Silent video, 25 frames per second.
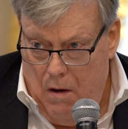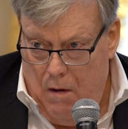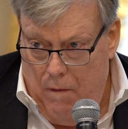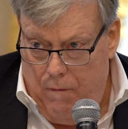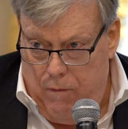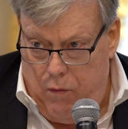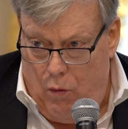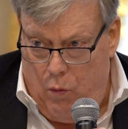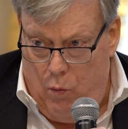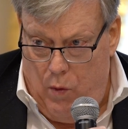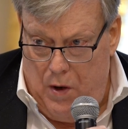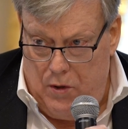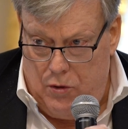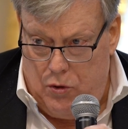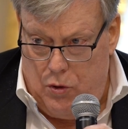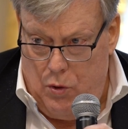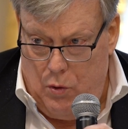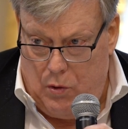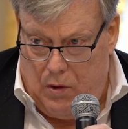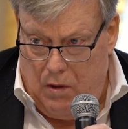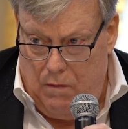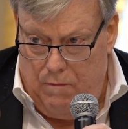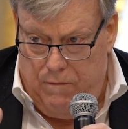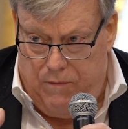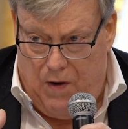for which you
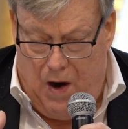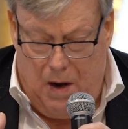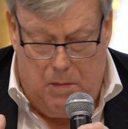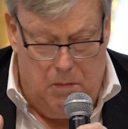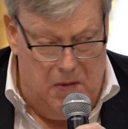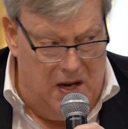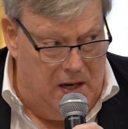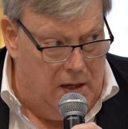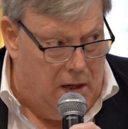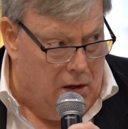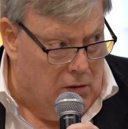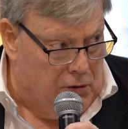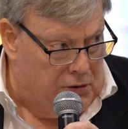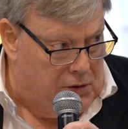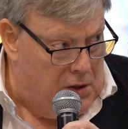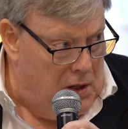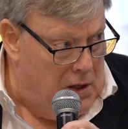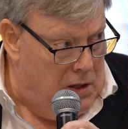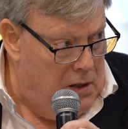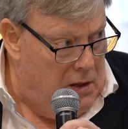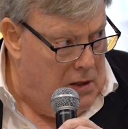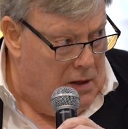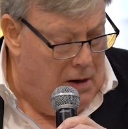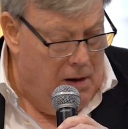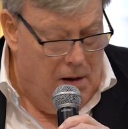can find me
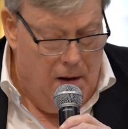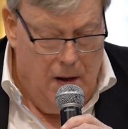guilty,